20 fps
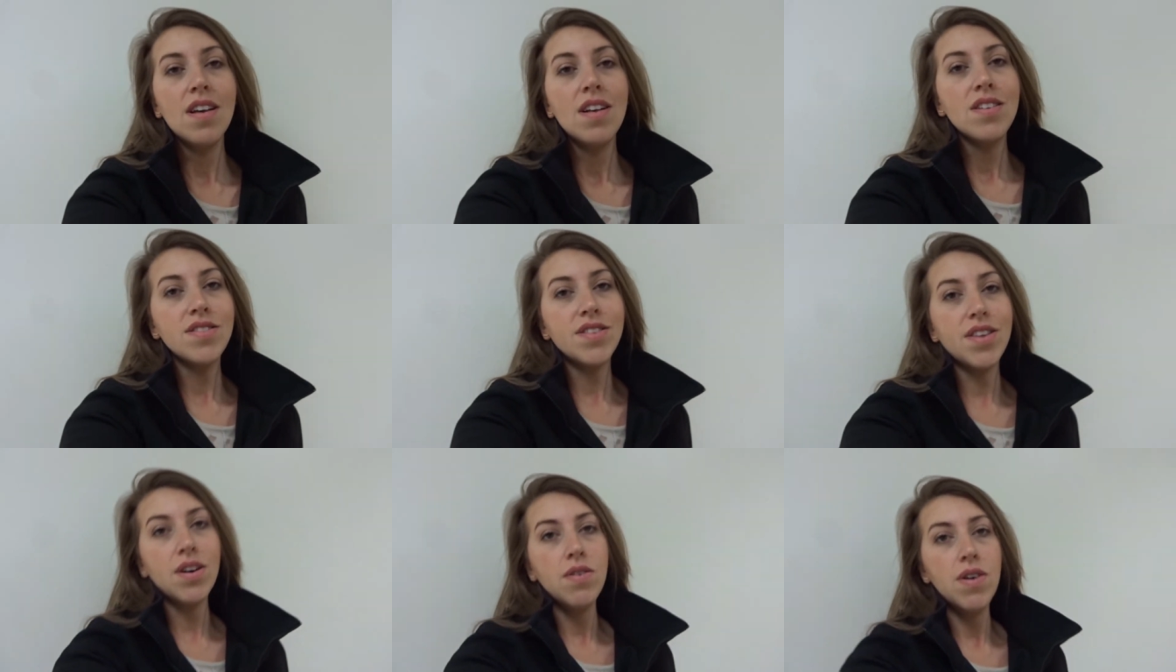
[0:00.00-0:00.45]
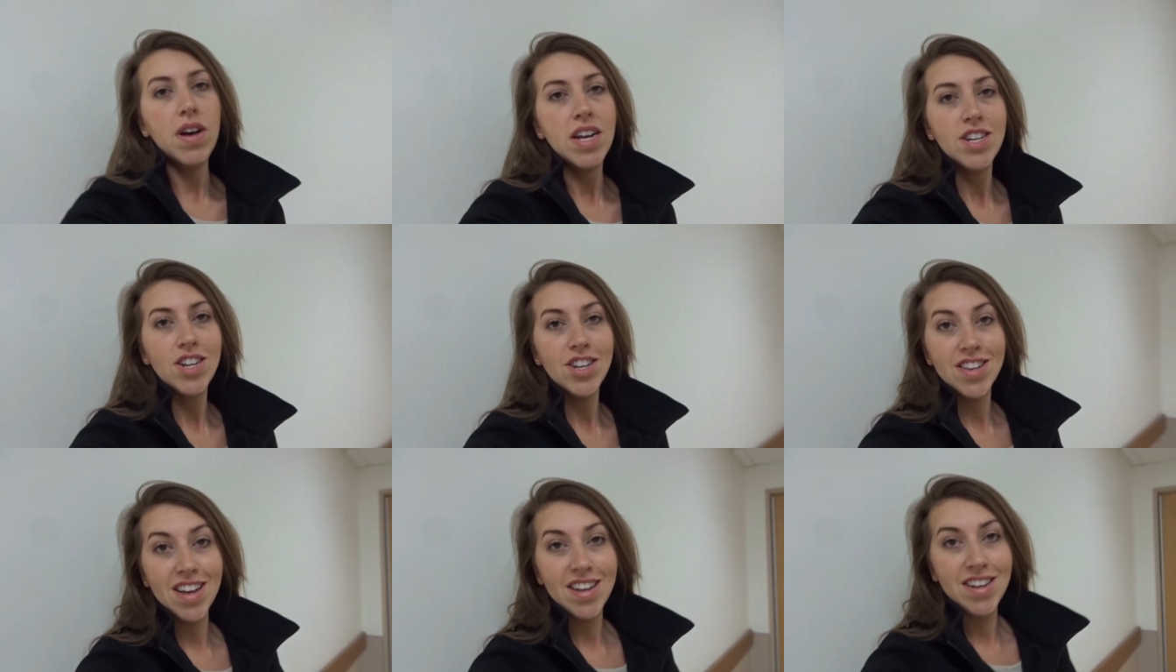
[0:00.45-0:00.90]
So I
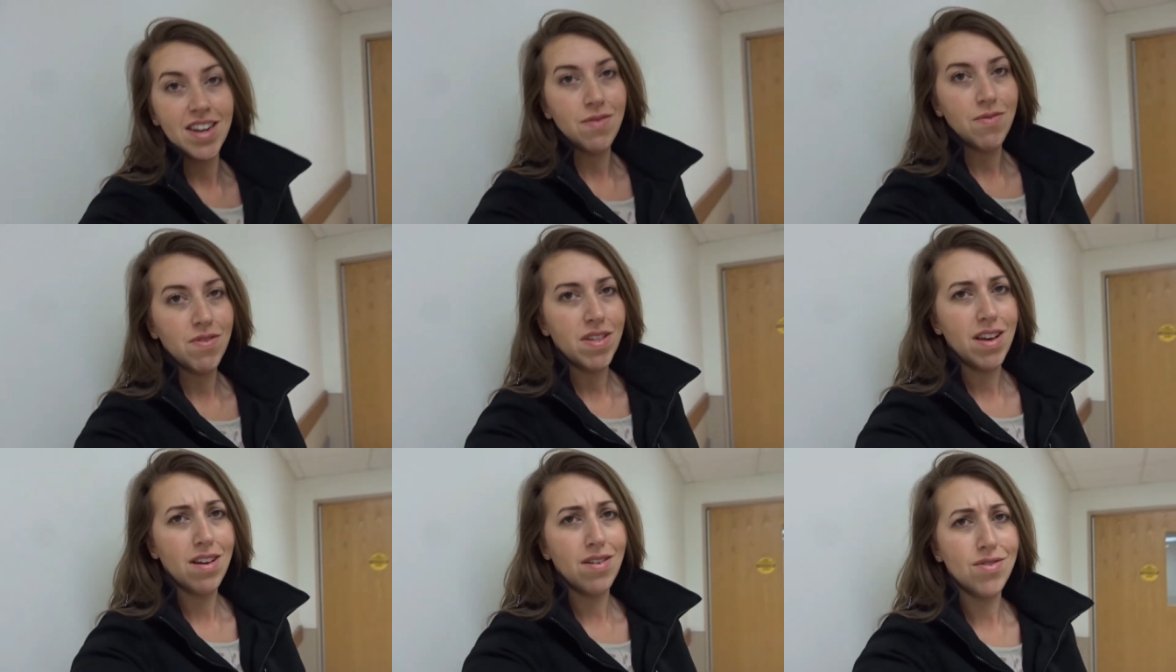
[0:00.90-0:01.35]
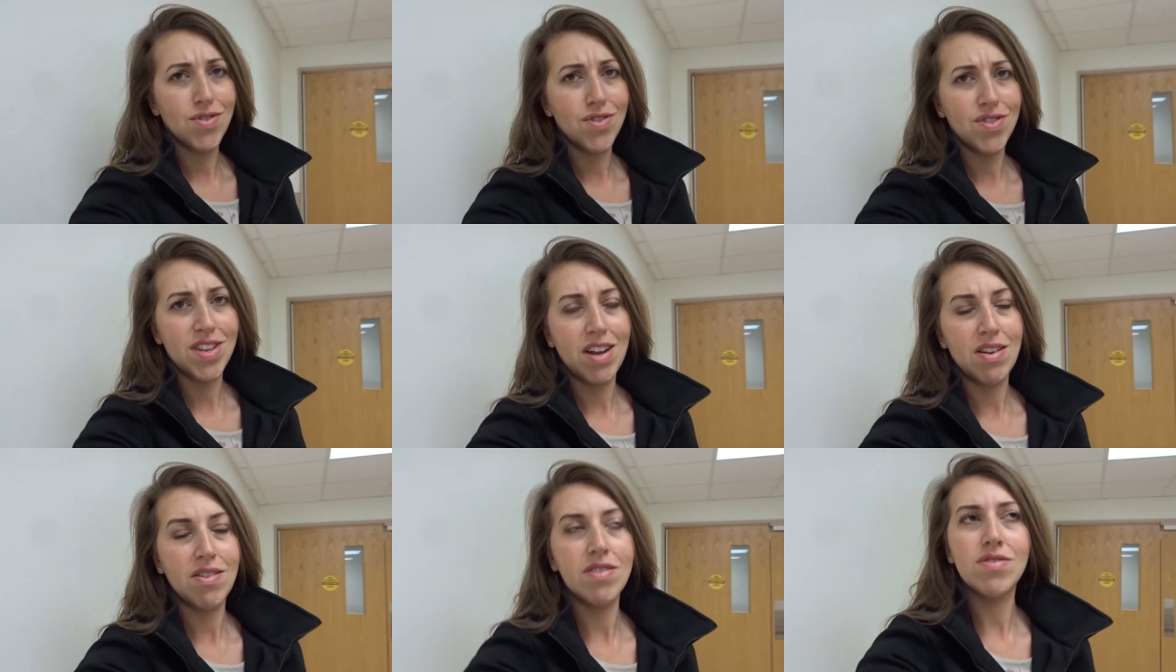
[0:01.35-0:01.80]
just got done with that
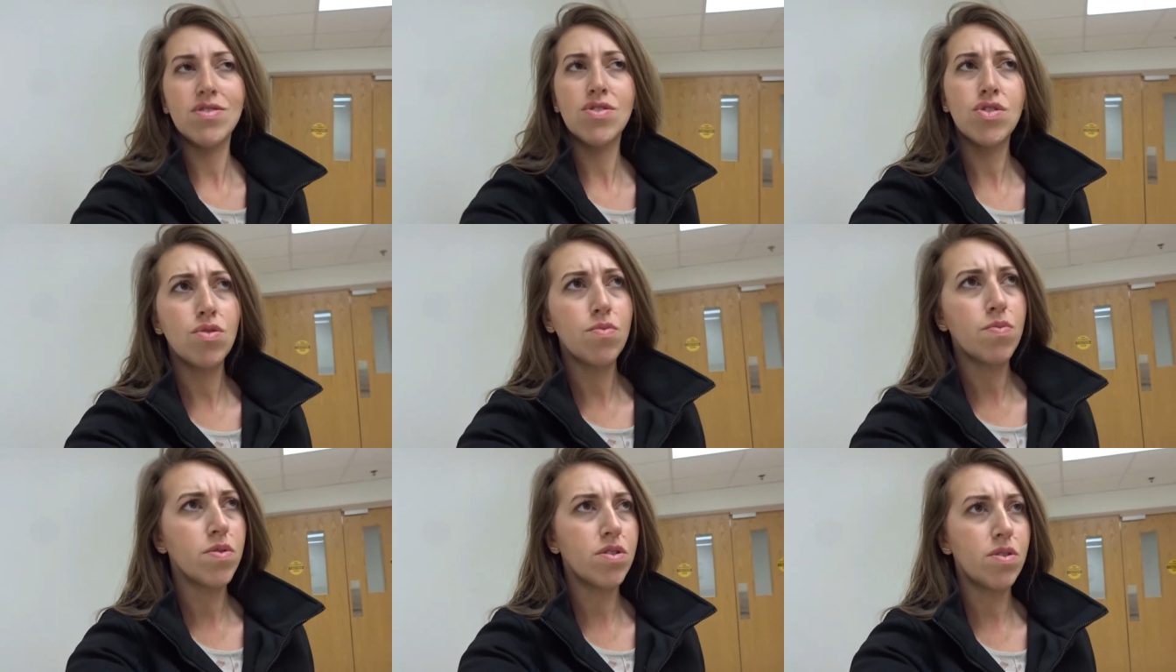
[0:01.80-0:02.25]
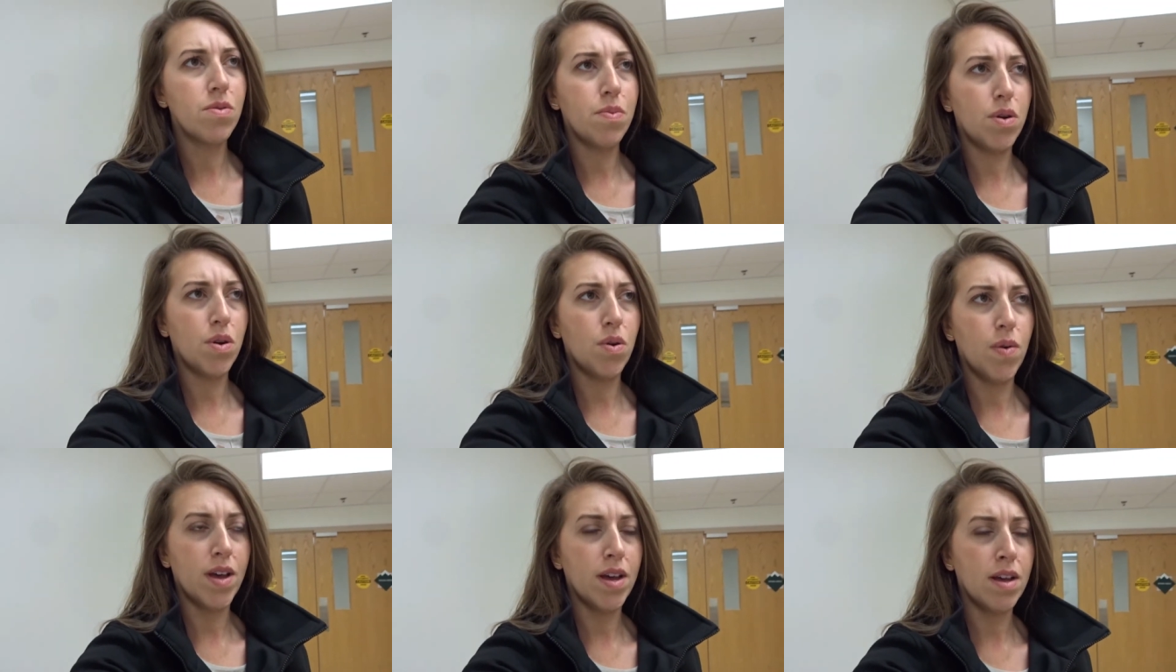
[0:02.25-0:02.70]
ultrasound. It's super,
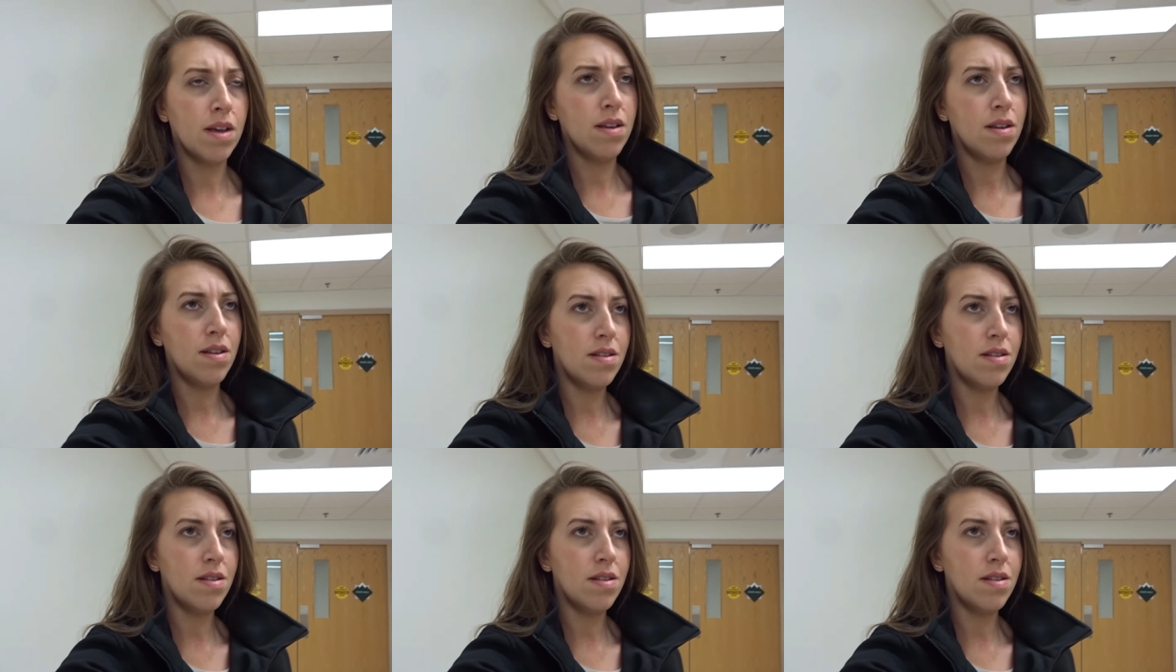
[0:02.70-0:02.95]
super quick.